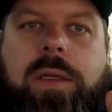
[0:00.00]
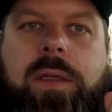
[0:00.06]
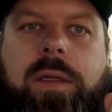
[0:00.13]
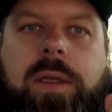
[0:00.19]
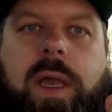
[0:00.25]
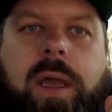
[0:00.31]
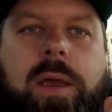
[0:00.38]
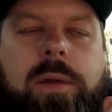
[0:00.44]

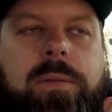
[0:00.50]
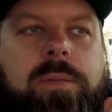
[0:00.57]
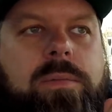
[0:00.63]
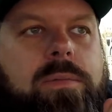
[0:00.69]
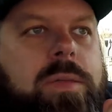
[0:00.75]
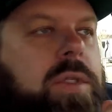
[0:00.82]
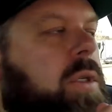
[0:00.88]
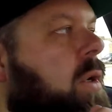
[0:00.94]
Yeah,
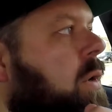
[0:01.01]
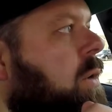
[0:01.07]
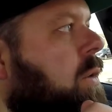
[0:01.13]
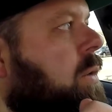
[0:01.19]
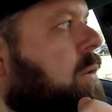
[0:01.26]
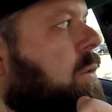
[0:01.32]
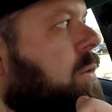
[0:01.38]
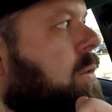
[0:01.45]

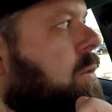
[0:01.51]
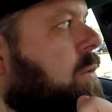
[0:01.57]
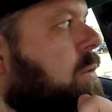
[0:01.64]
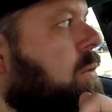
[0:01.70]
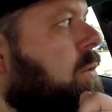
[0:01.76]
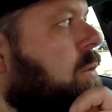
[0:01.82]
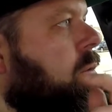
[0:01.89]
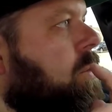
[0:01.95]
so
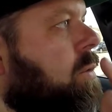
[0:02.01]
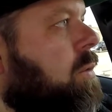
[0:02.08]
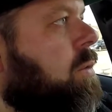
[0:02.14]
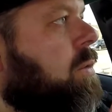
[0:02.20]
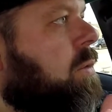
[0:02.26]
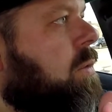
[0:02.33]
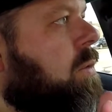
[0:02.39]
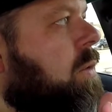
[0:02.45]

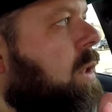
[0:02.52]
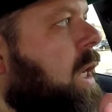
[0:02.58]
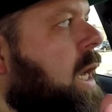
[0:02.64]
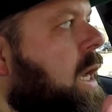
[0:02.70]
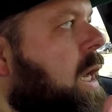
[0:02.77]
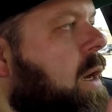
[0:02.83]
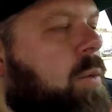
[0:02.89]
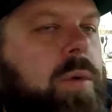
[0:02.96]

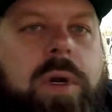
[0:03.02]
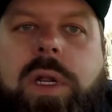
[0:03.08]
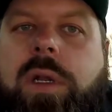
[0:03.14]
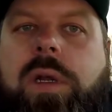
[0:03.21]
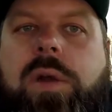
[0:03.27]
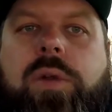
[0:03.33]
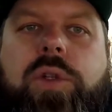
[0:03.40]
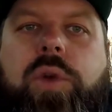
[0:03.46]
we're gonna
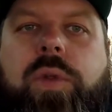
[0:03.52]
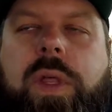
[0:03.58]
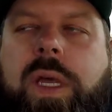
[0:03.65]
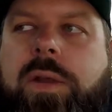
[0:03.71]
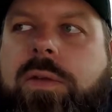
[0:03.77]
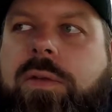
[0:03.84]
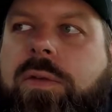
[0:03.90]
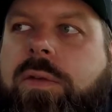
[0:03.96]
go do
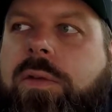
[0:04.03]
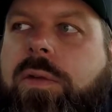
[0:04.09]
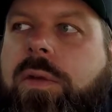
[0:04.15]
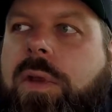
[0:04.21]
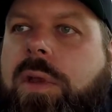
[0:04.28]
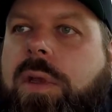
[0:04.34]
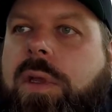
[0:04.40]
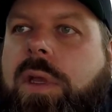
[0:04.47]
this,
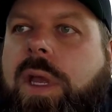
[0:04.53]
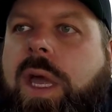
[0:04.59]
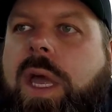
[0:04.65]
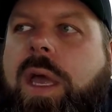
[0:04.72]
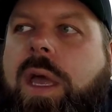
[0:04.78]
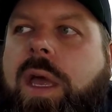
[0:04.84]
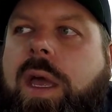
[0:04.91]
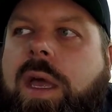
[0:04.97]

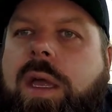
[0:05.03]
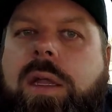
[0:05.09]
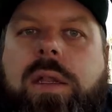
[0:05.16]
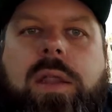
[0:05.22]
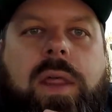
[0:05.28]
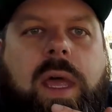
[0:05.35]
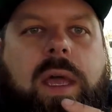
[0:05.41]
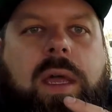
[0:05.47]

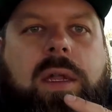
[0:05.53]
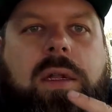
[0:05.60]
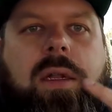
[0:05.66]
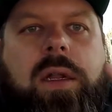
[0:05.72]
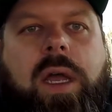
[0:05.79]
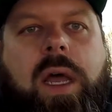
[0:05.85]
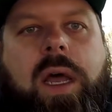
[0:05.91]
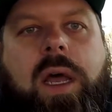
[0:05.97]
and then
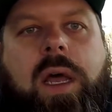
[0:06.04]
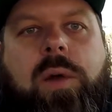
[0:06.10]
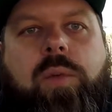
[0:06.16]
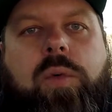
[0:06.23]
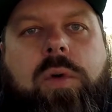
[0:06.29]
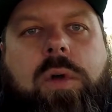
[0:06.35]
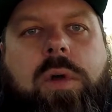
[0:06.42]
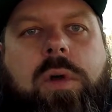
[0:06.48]
I
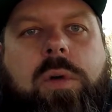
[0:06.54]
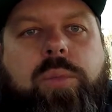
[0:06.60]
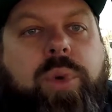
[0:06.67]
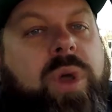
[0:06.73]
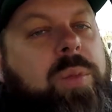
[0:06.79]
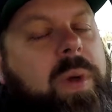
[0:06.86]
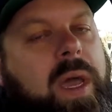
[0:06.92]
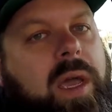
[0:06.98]
will
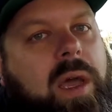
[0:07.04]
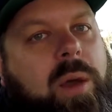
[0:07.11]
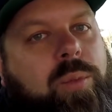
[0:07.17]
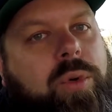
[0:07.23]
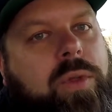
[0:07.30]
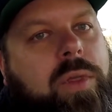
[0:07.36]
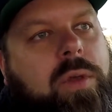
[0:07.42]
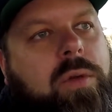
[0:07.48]
pick back up
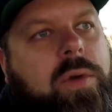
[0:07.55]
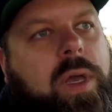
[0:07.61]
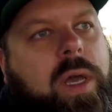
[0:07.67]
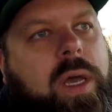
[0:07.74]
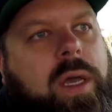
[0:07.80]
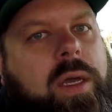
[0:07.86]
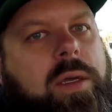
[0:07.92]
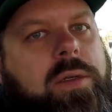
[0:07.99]
with you
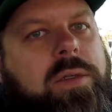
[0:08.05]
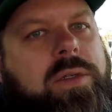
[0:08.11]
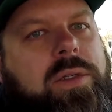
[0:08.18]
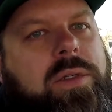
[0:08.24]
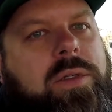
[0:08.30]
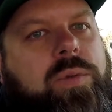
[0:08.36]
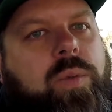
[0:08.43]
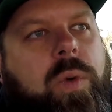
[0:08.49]

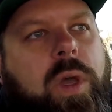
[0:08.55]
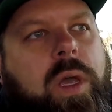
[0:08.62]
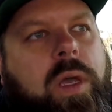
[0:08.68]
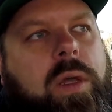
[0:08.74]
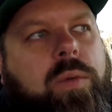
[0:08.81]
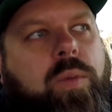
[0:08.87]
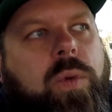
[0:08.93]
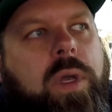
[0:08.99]
guys
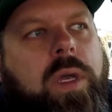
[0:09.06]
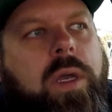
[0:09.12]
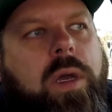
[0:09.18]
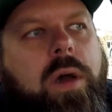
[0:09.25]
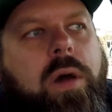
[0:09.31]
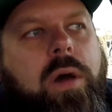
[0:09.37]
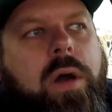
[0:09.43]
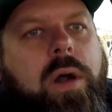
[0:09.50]
when we
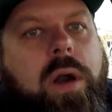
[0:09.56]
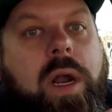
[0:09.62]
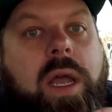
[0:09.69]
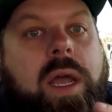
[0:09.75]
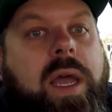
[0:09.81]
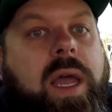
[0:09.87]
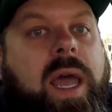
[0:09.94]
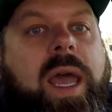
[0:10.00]
are
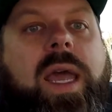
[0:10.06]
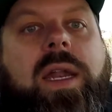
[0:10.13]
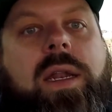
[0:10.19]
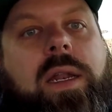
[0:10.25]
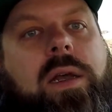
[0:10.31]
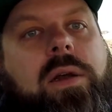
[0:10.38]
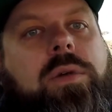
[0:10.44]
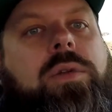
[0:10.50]

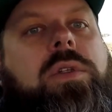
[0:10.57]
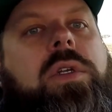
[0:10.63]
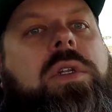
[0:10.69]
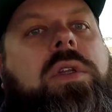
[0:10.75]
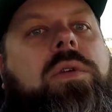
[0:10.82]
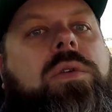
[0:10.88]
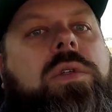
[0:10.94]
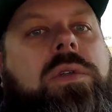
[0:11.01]
heading out to
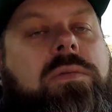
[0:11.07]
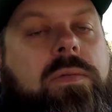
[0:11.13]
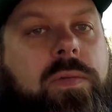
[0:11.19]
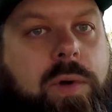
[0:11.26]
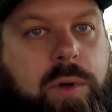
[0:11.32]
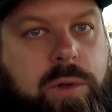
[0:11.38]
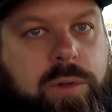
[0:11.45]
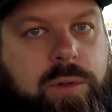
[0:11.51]
do some
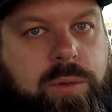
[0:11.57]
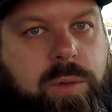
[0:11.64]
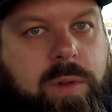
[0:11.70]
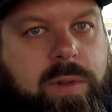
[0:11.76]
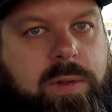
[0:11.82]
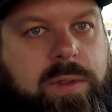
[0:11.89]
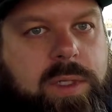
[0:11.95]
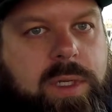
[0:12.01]
photos
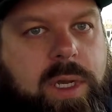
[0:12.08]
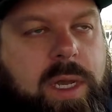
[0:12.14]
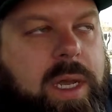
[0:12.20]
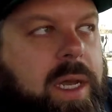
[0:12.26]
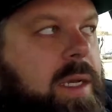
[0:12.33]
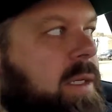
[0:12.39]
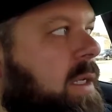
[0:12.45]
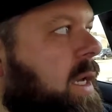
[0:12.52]
with
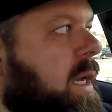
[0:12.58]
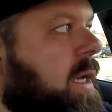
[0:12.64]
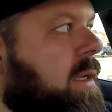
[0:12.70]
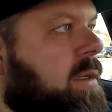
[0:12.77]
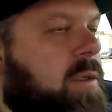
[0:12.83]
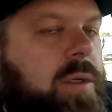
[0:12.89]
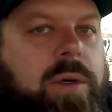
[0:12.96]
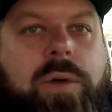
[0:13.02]
Hassan.
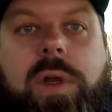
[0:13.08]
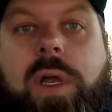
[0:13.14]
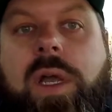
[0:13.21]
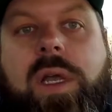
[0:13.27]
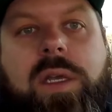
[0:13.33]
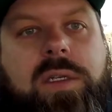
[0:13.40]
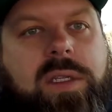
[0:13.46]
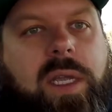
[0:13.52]
So
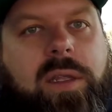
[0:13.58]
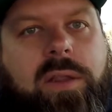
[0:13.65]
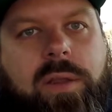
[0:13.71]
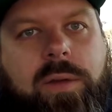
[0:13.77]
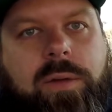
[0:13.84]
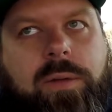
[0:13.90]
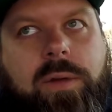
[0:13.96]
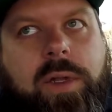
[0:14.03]
stay
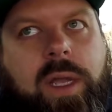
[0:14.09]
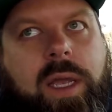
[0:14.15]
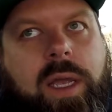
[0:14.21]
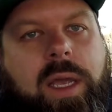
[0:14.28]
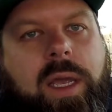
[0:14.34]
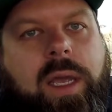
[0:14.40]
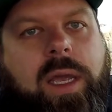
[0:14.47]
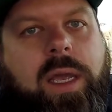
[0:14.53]
tuned
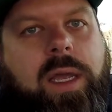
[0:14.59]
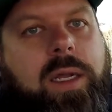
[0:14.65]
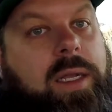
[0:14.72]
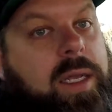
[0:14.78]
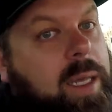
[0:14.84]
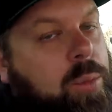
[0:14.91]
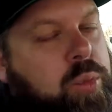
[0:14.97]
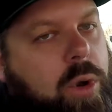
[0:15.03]
and
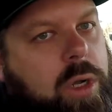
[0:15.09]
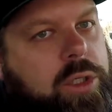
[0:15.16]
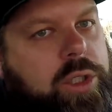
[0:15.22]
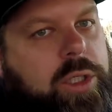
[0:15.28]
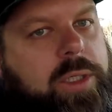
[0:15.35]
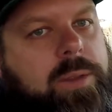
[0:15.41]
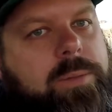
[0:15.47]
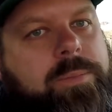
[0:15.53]
keep
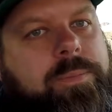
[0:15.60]
watching.